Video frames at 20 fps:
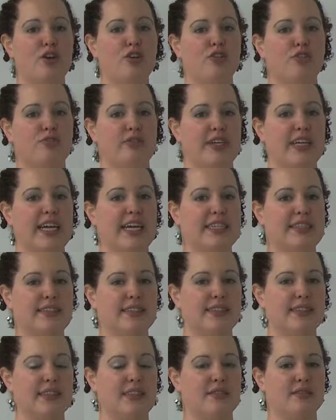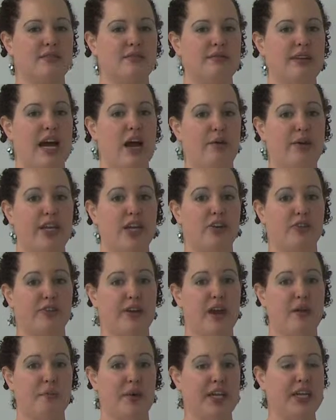creates how we can
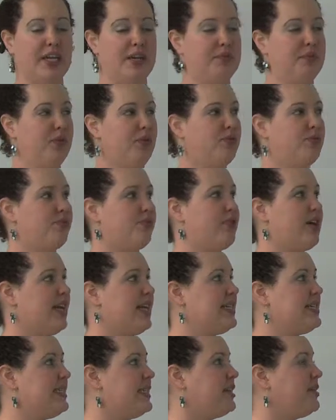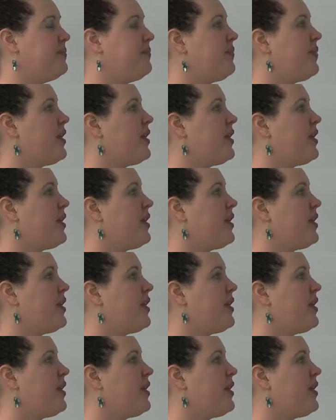create money through that idea.